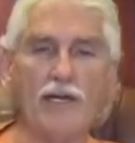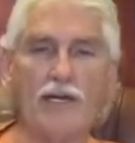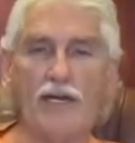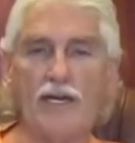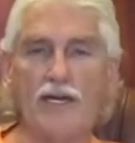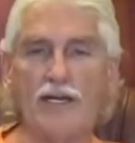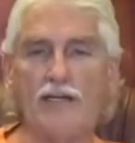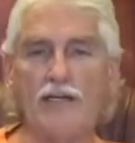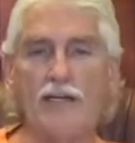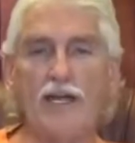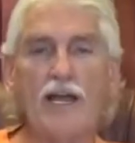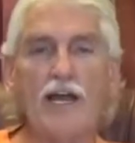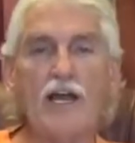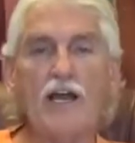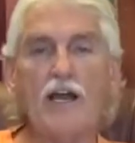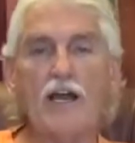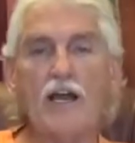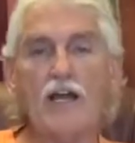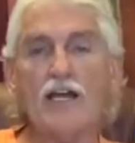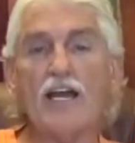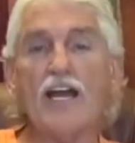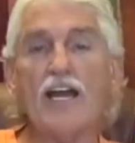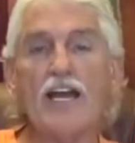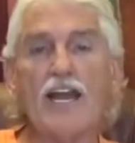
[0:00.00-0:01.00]
in
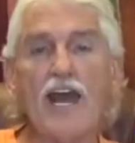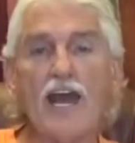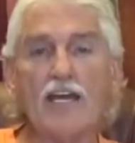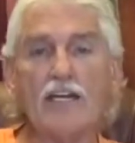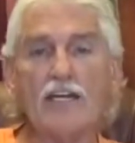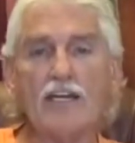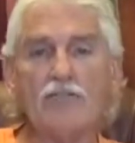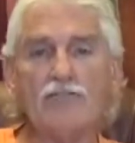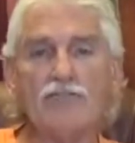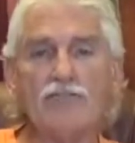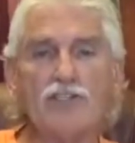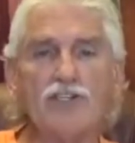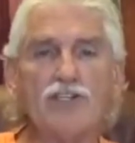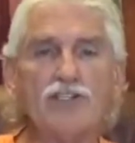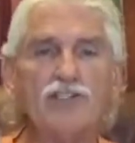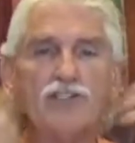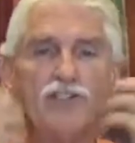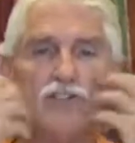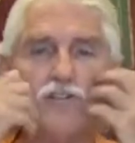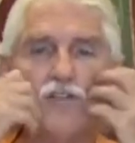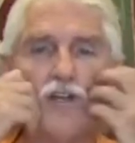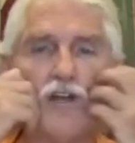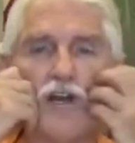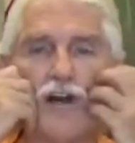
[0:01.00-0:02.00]
connective
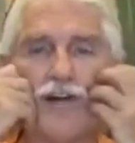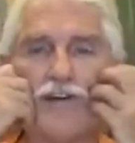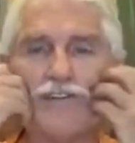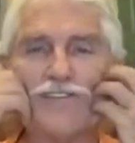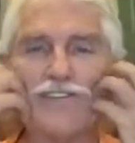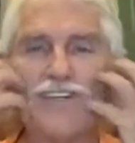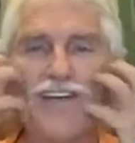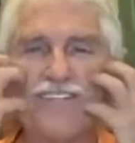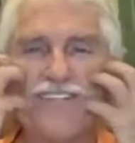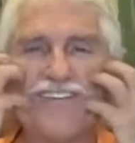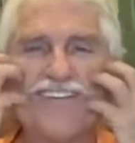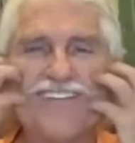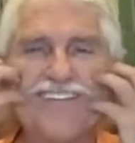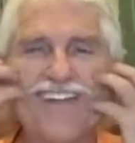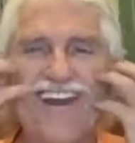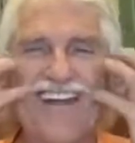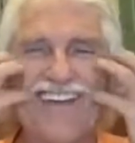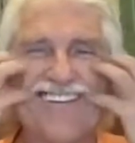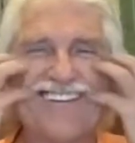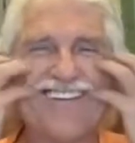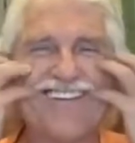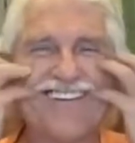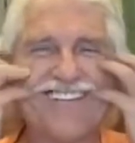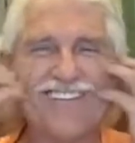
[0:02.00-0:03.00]
tissue that holds
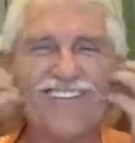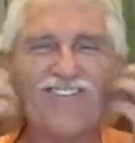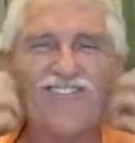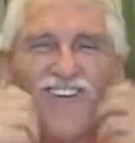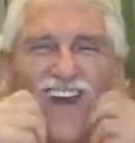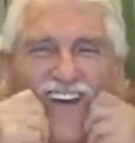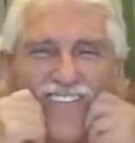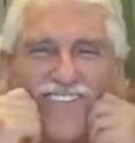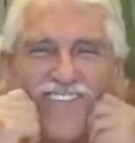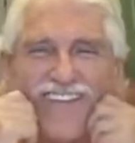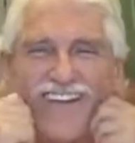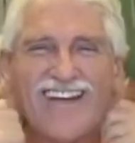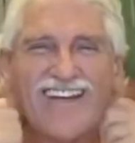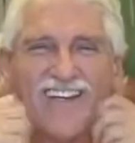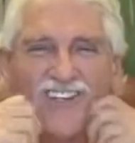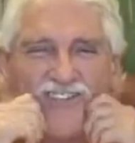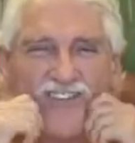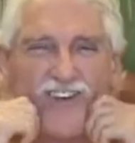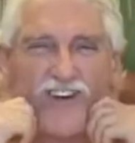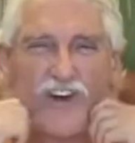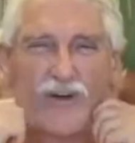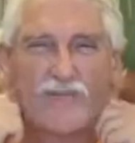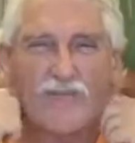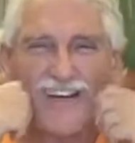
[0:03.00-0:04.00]
everything so it's fluffy and
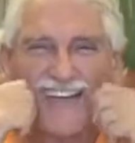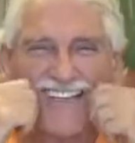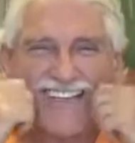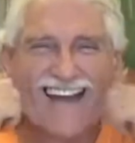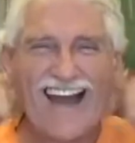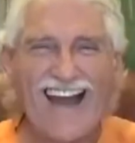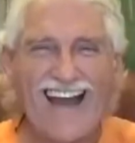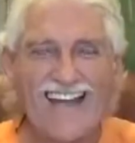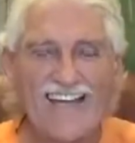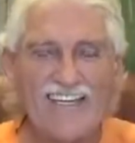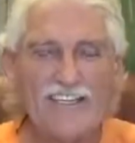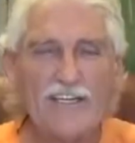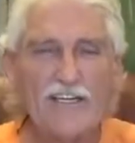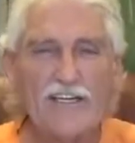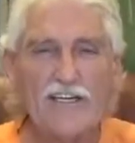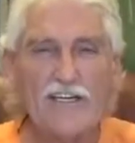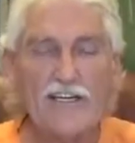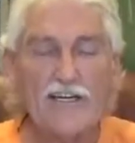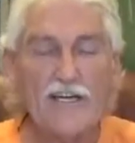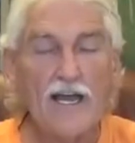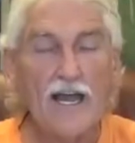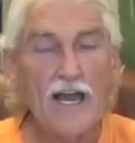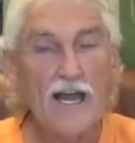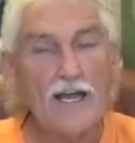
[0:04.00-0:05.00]
firm and tight,
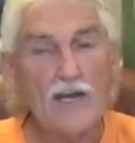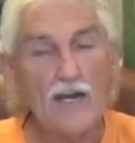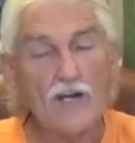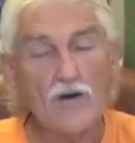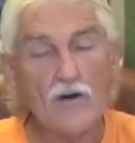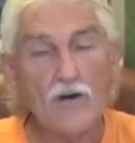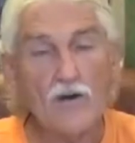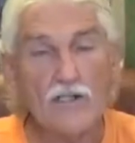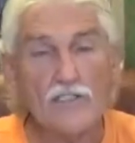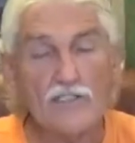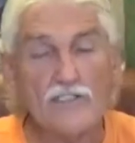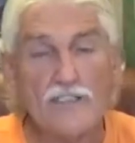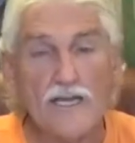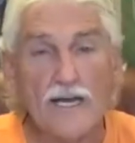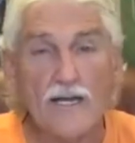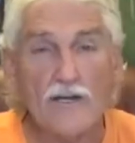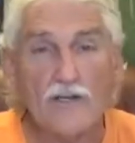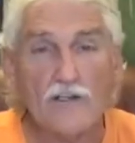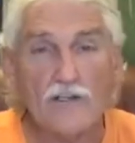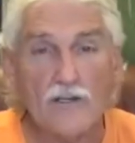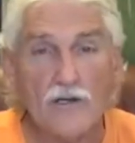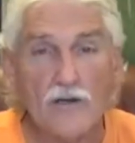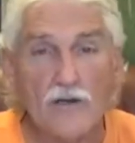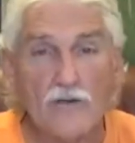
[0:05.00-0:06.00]
and of course
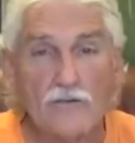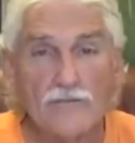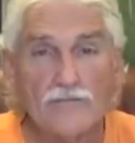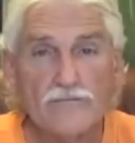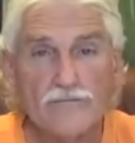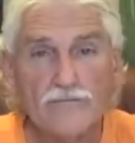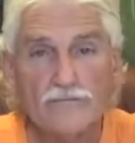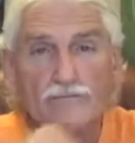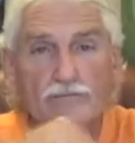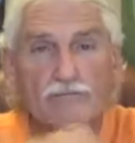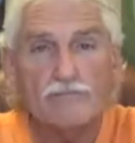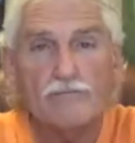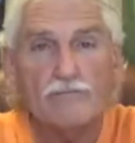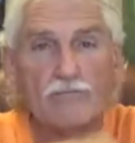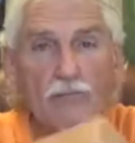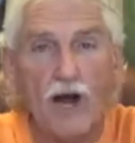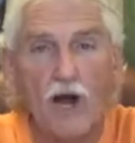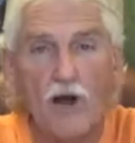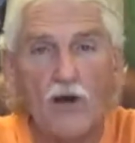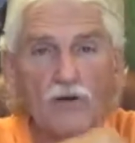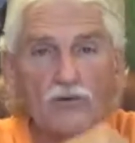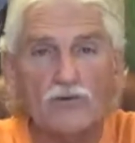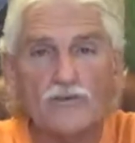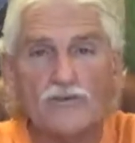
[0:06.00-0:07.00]
skeletal,
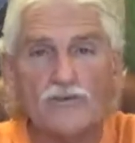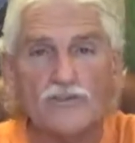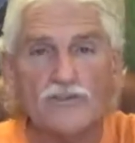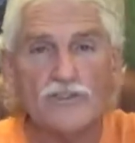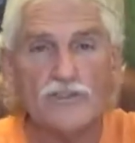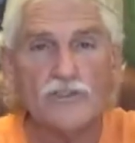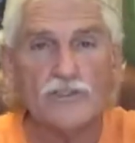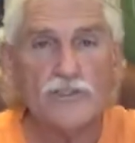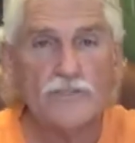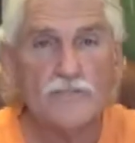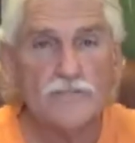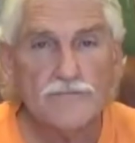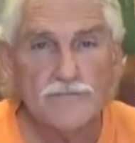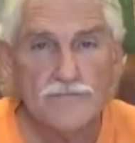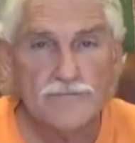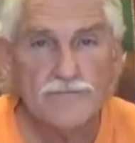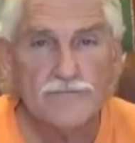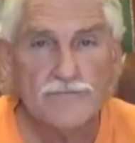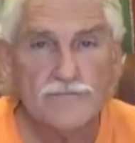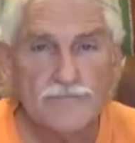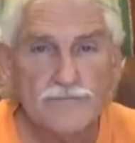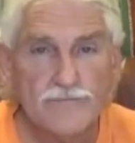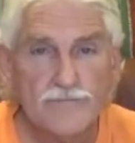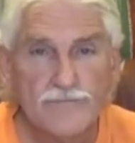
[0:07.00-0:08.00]
bones,
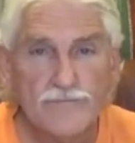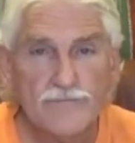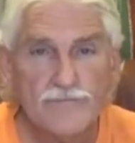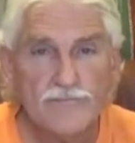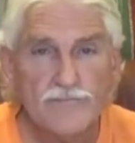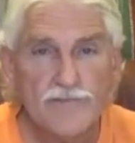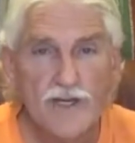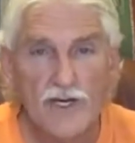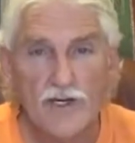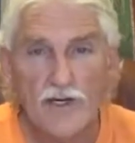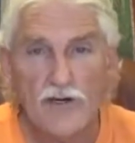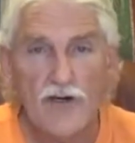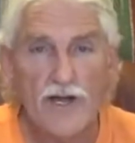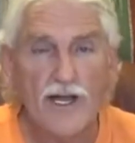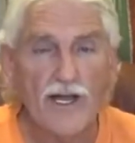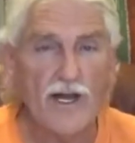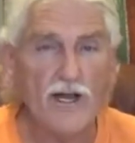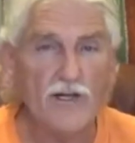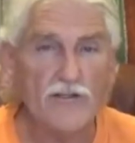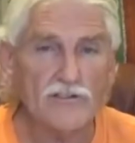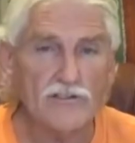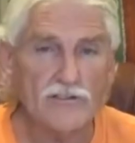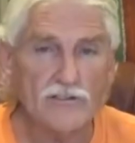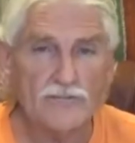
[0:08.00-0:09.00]

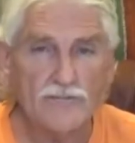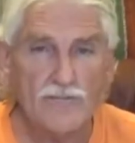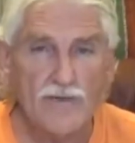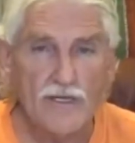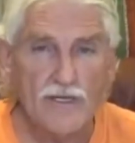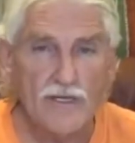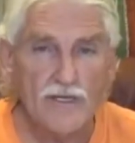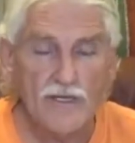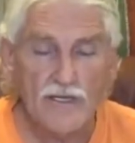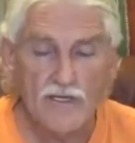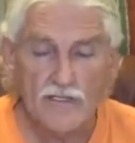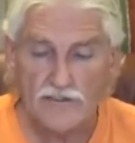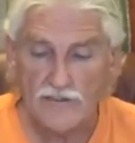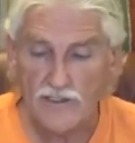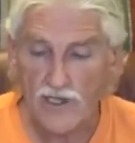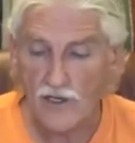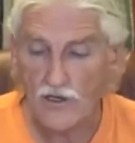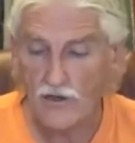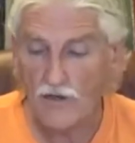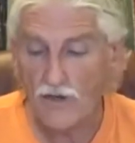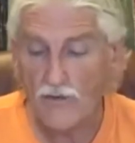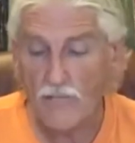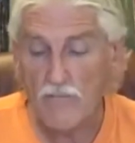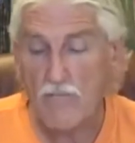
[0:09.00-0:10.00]
fingernails.
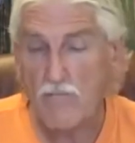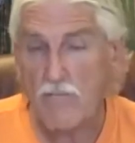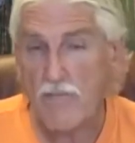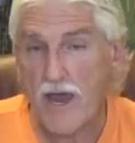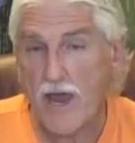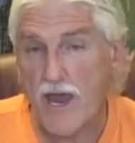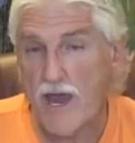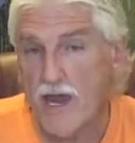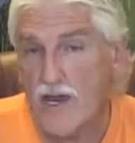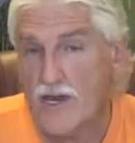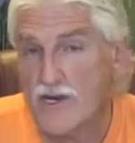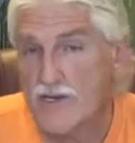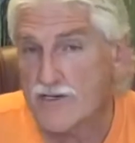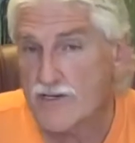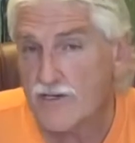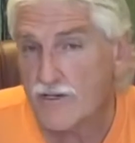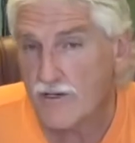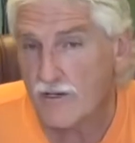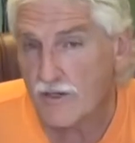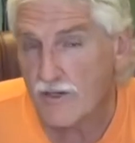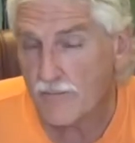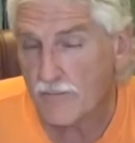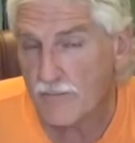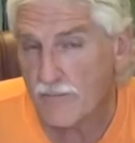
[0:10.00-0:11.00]
So
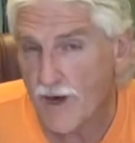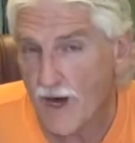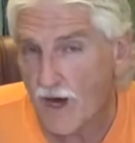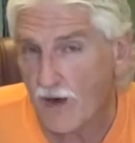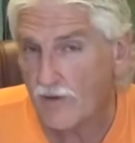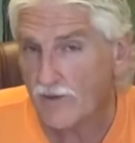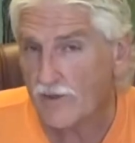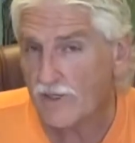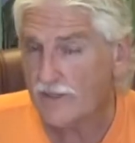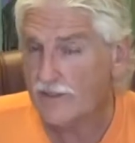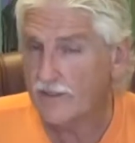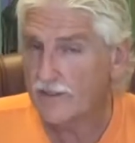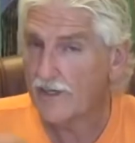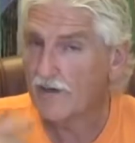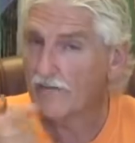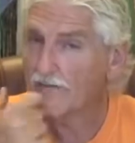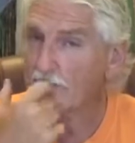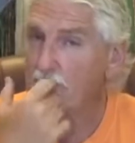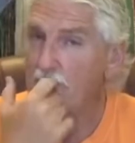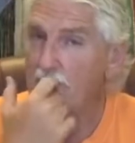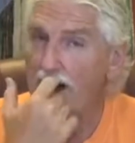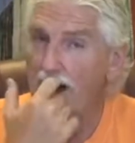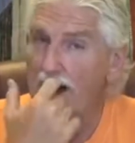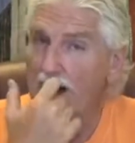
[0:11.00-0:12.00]
major component
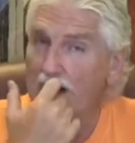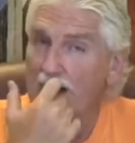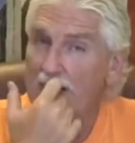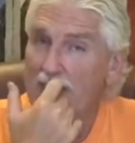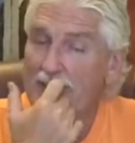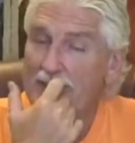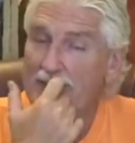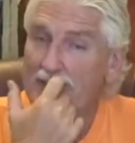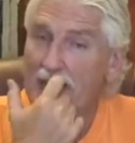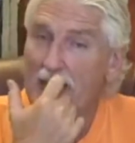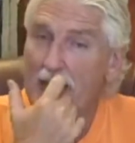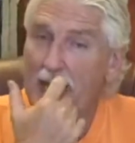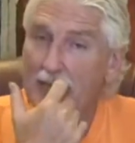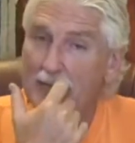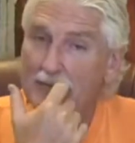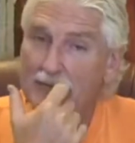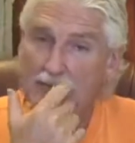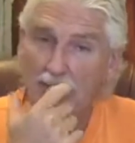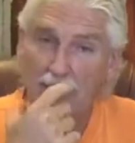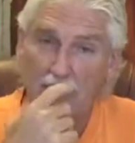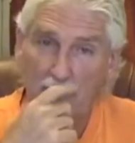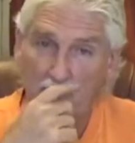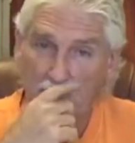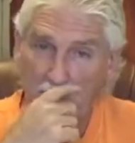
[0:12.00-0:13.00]
of the body is
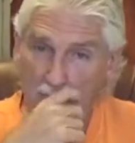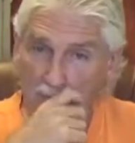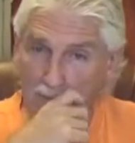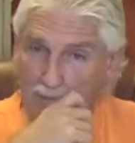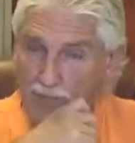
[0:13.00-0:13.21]
calcium,